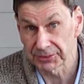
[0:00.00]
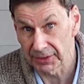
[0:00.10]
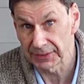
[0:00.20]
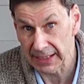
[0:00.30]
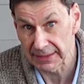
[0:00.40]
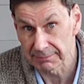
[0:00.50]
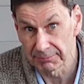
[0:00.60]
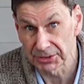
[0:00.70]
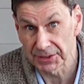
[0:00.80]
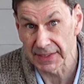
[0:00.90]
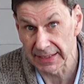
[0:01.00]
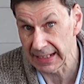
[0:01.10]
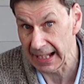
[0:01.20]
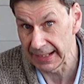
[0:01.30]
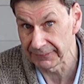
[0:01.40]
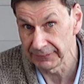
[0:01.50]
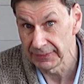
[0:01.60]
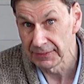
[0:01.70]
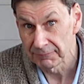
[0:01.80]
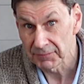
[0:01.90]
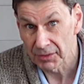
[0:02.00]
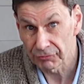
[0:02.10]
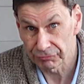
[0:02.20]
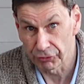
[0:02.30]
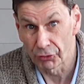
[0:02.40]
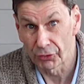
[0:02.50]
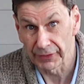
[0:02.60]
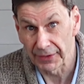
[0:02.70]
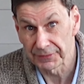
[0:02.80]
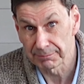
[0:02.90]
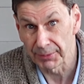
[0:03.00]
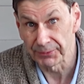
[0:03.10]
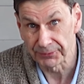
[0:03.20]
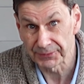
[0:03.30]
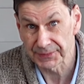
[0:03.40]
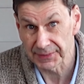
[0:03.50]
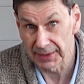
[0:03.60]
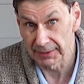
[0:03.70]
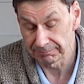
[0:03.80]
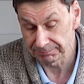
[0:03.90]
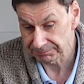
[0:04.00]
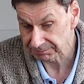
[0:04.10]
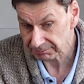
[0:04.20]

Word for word: trying to get as much as they can for those boots. Um,